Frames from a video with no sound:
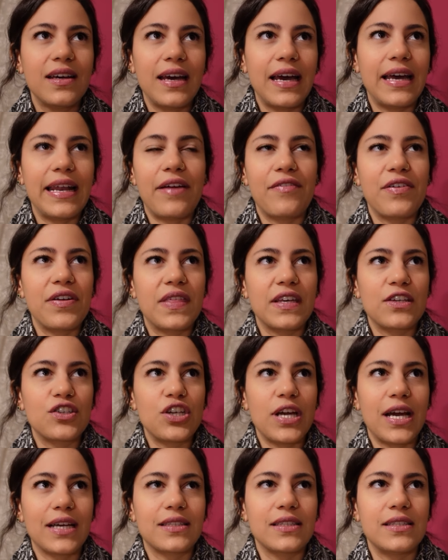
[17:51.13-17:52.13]
and everything
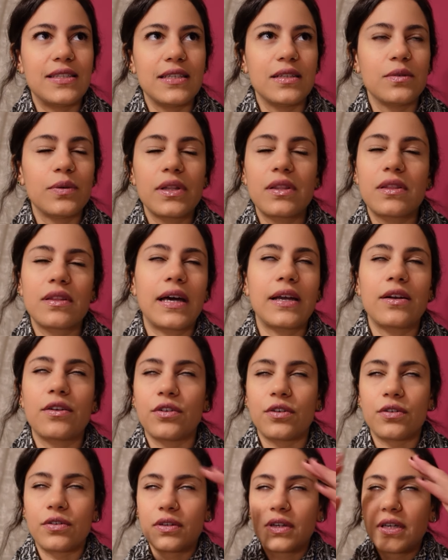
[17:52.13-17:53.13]
she had to deal with. I don't
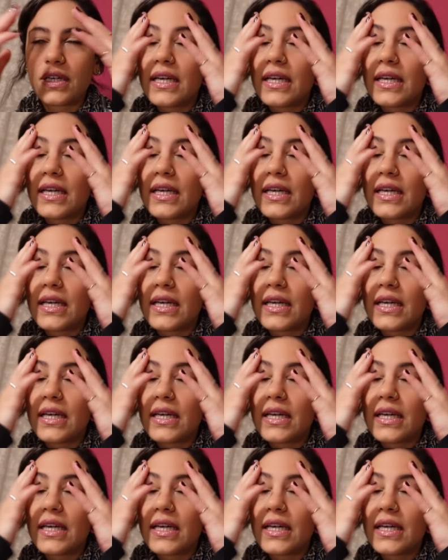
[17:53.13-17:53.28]
know.